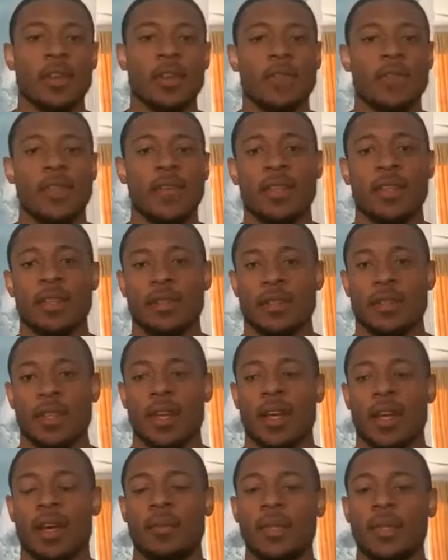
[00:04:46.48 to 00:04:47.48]
feeling.
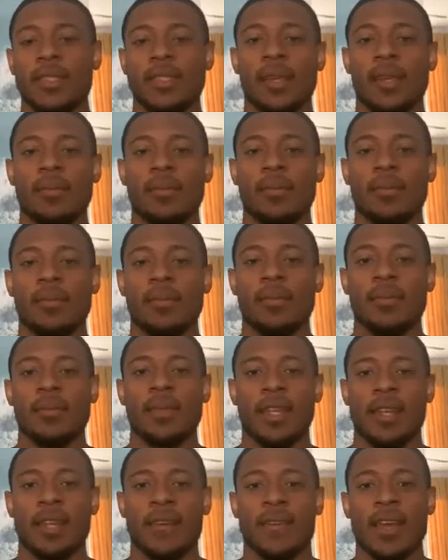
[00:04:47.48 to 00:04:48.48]
It's something
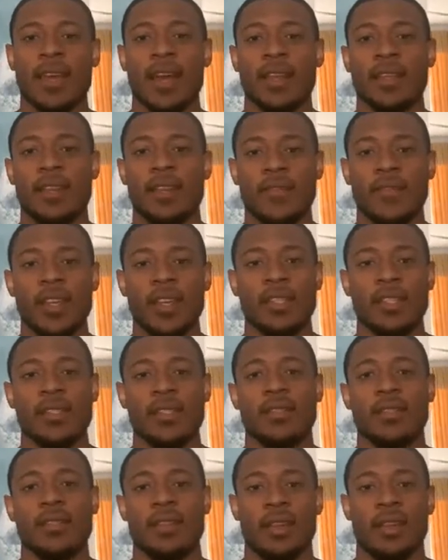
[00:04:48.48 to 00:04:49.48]
that I've kind of
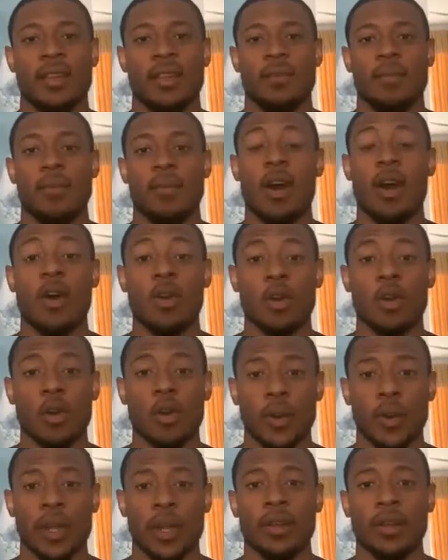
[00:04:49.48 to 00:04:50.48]
envisioned my whole
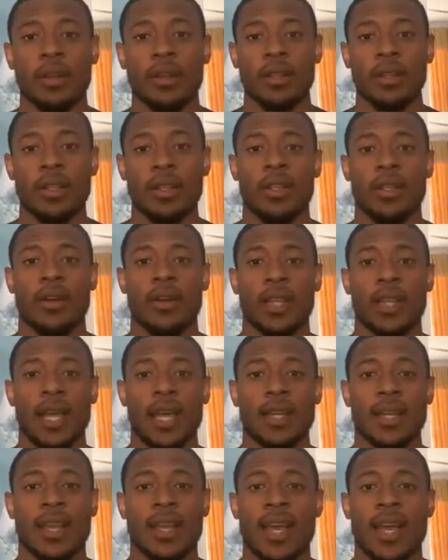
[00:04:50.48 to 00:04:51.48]
career. You know, a lot
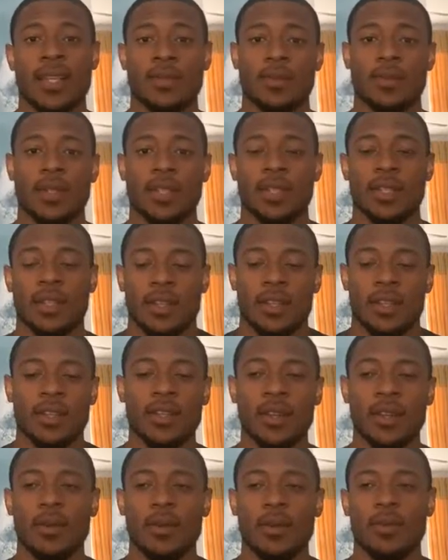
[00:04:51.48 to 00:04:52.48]
of guys would, you
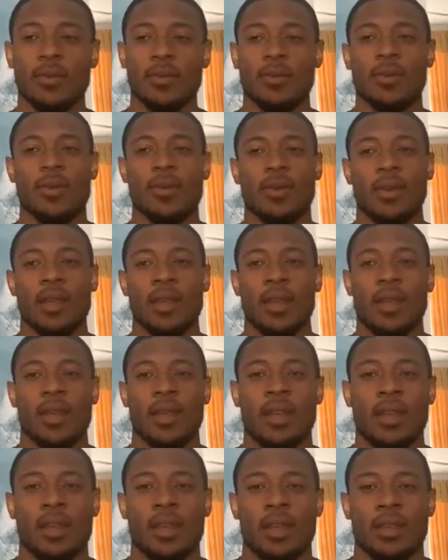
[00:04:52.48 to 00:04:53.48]
know,
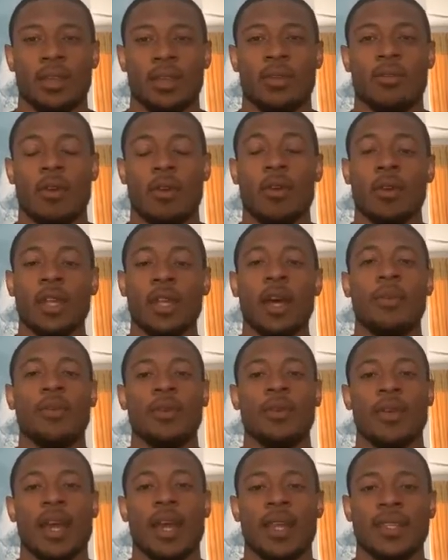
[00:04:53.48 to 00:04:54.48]
growing up,
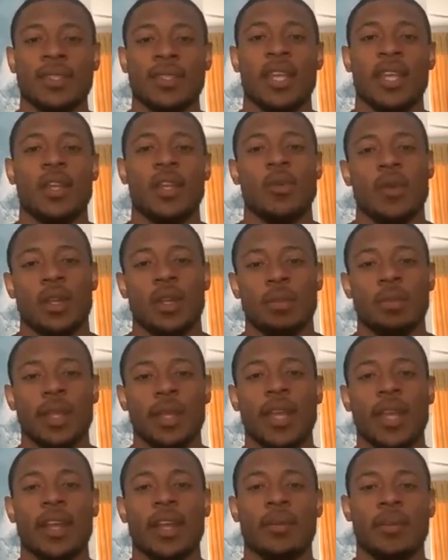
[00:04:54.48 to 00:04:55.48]
you kind of say you want to
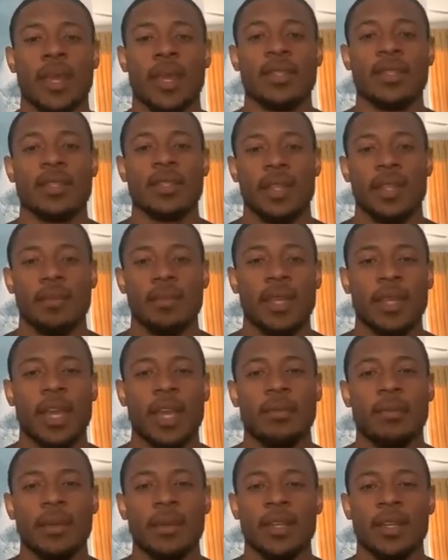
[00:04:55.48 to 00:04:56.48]
play here and make it to the
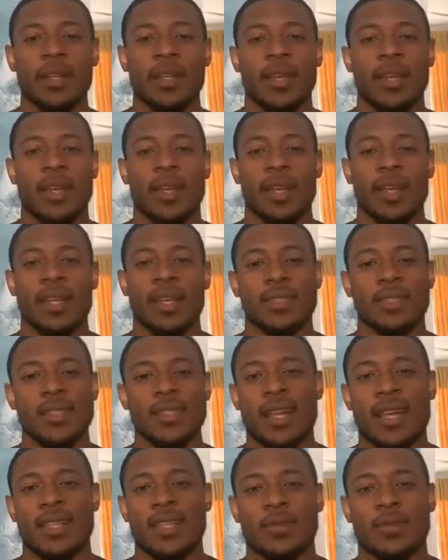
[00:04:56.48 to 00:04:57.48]
NBA, but it's
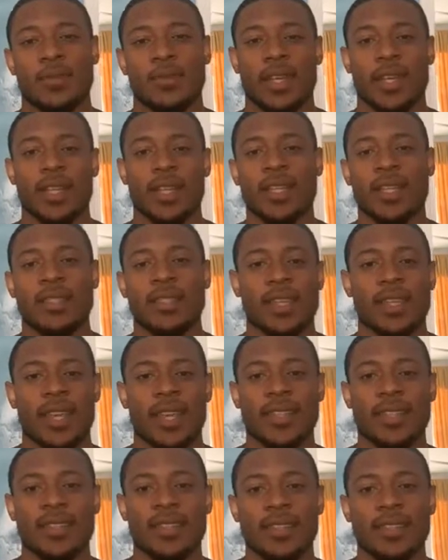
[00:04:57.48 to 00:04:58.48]
not as realistic
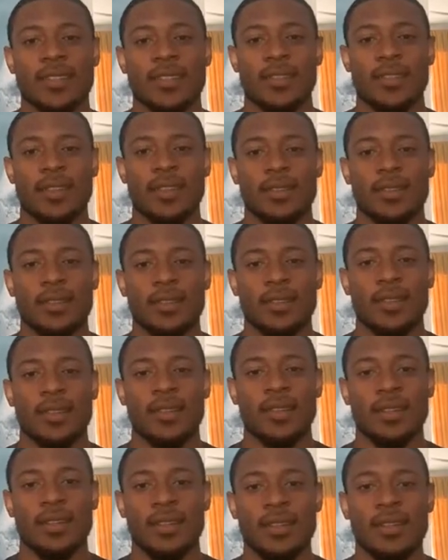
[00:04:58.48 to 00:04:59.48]
as it, you know,
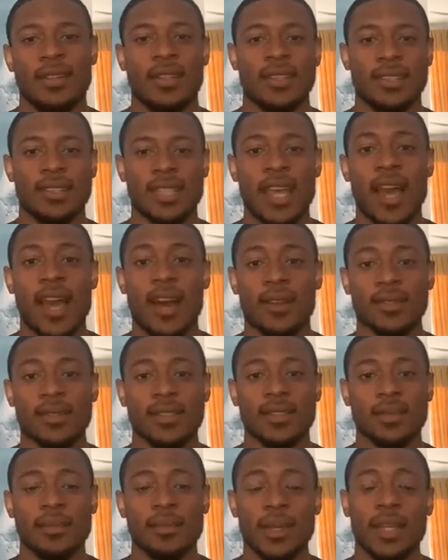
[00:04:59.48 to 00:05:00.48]

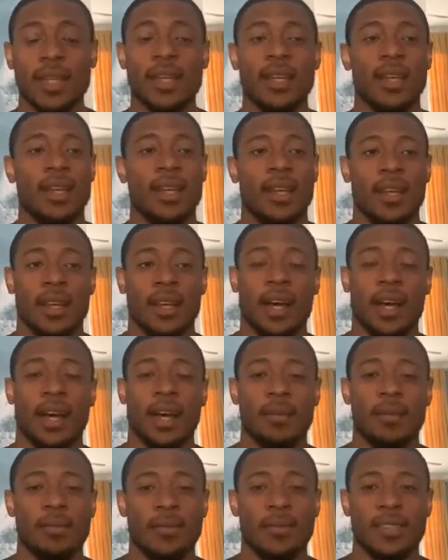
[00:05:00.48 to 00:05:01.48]
sounds. But
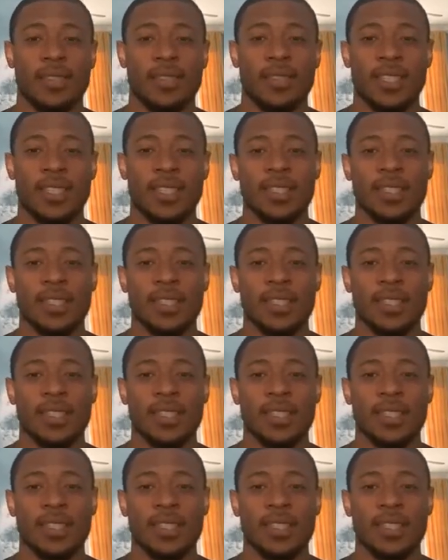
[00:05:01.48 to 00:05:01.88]
just to get the